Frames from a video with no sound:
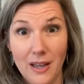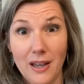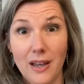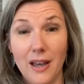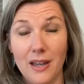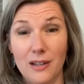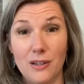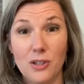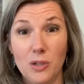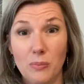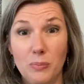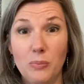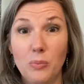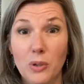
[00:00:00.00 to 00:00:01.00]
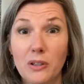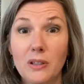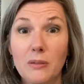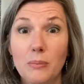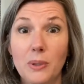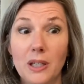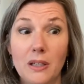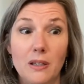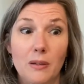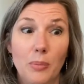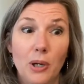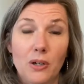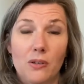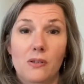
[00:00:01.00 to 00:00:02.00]
and to really be
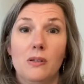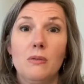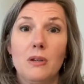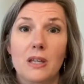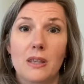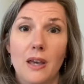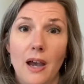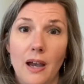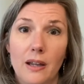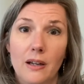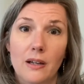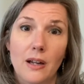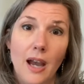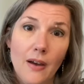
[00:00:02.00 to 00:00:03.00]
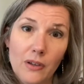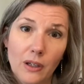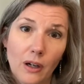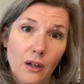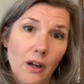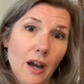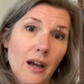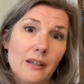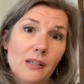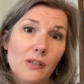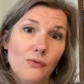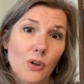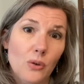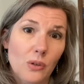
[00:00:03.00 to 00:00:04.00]
pursuing that and having our eyes
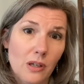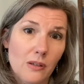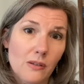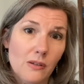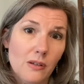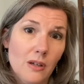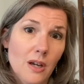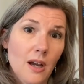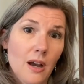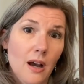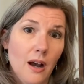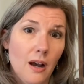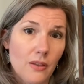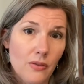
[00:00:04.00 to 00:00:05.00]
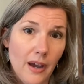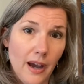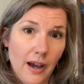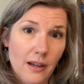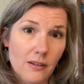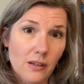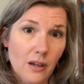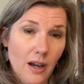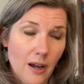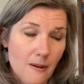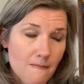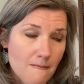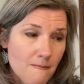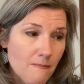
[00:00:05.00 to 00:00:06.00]
focused on that.
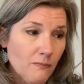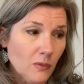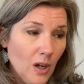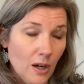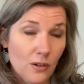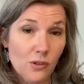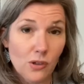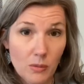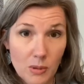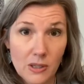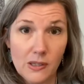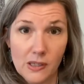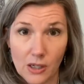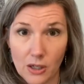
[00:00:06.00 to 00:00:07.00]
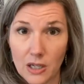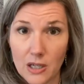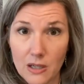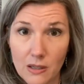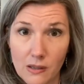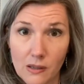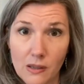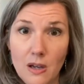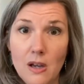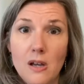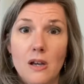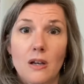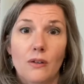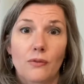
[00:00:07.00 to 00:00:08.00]
Our sermon series
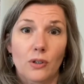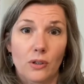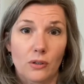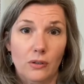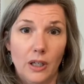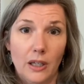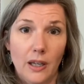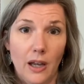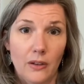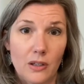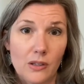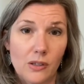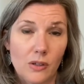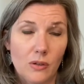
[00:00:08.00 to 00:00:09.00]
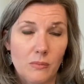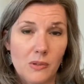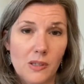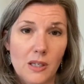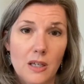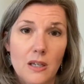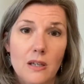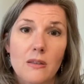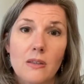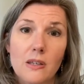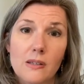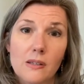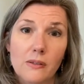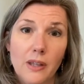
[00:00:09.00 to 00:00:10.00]
for Lake Highlands UMC
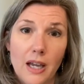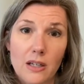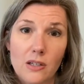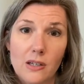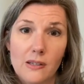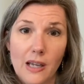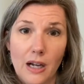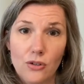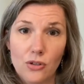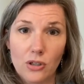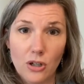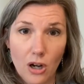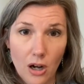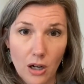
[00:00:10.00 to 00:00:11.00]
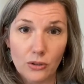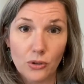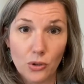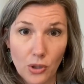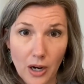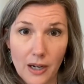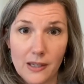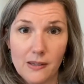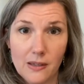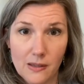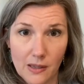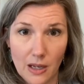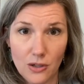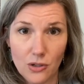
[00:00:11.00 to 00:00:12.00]
this Lent is actually called
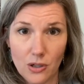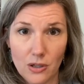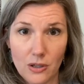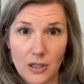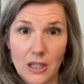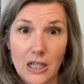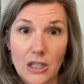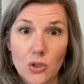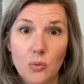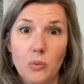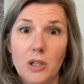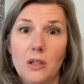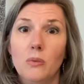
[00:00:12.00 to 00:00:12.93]
Christ-Centered, and each week we're